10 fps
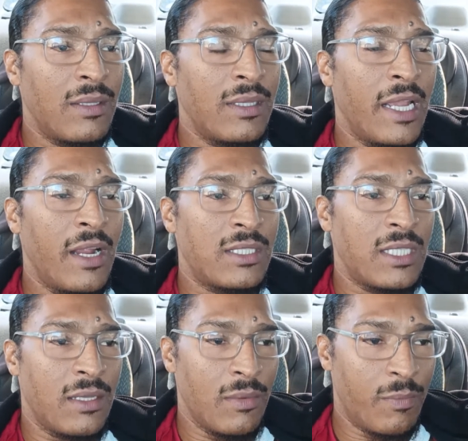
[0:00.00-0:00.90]
there's
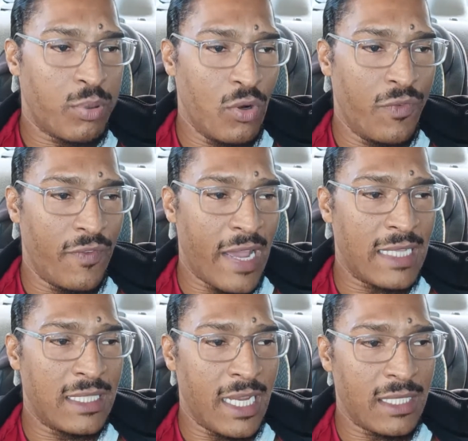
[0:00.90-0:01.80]
proof of
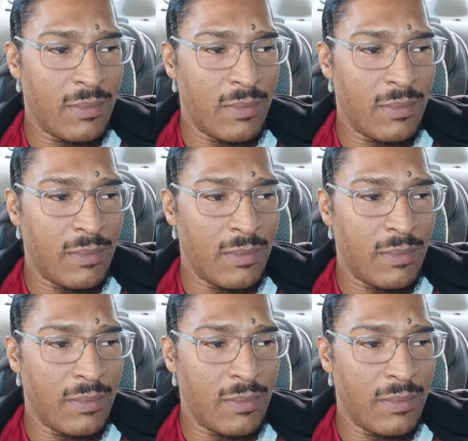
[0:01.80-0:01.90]
Aztecs,